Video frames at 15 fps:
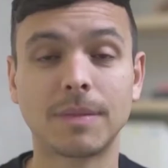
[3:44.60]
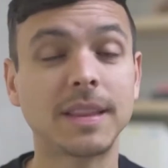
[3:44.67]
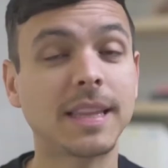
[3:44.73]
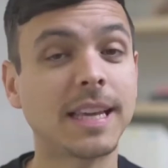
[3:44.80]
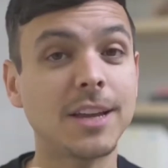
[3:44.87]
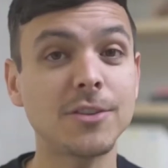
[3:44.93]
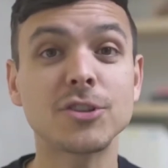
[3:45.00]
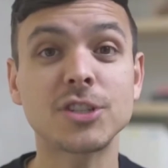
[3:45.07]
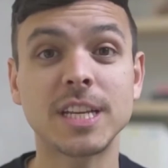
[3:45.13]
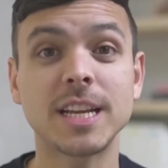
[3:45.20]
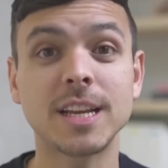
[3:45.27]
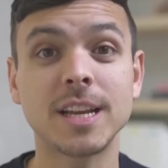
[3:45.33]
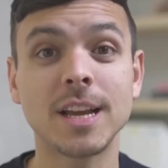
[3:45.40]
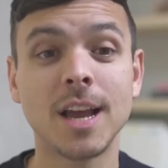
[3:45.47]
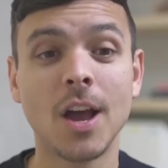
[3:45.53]

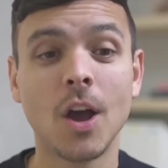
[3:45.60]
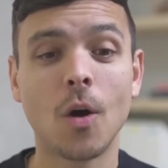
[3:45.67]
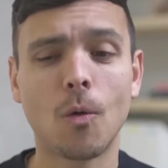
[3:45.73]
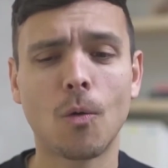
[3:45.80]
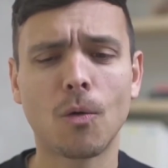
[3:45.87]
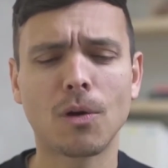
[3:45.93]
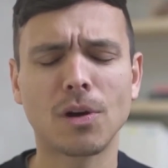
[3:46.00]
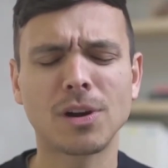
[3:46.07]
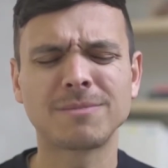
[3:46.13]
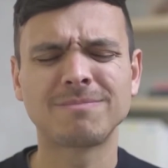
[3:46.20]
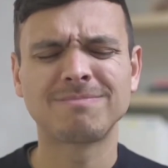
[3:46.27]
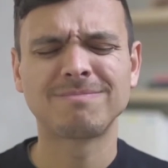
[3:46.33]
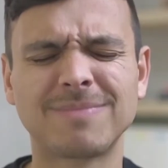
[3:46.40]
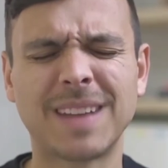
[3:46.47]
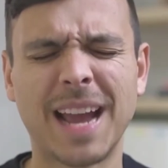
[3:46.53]
interesting, or
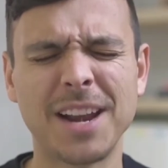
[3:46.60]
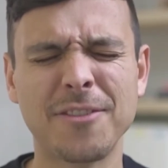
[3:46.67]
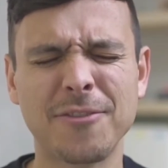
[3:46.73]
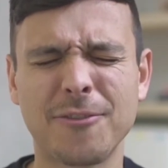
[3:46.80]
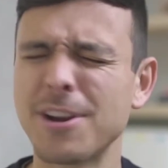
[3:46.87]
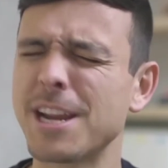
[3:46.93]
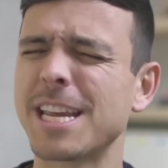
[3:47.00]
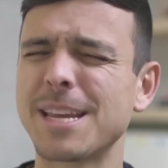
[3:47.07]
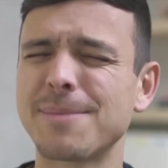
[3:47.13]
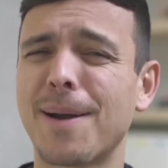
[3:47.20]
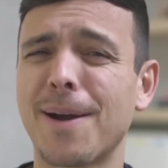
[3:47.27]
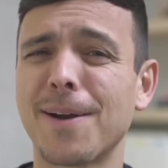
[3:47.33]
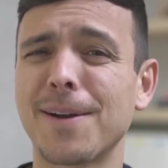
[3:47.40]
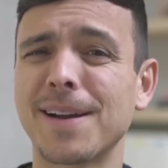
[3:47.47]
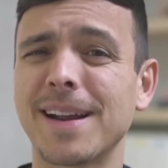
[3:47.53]
kind of freaky
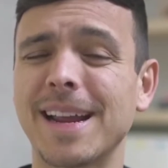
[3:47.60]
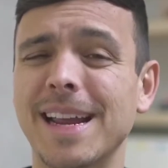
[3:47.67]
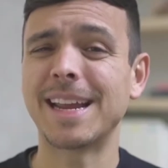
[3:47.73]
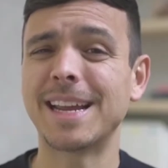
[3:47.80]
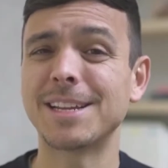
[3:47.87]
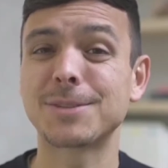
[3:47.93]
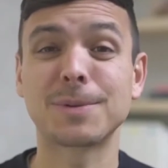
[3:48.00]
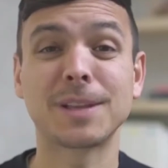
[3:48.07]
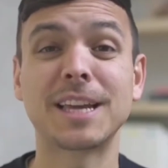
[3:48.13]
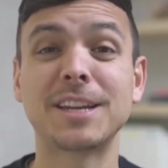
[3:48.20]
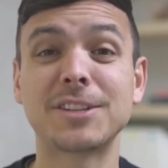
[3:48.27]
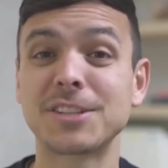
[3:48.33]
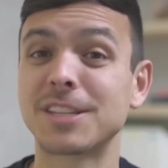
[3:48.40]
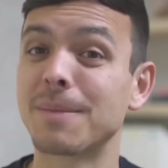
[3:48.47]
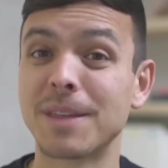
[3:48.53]
part, is related
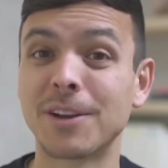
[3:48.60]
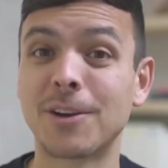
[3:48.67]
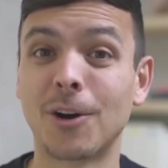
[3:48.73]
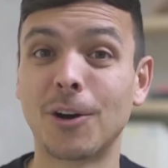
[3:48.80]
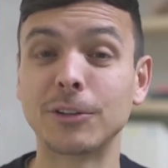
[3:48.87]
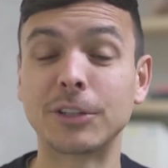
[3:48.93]
to something called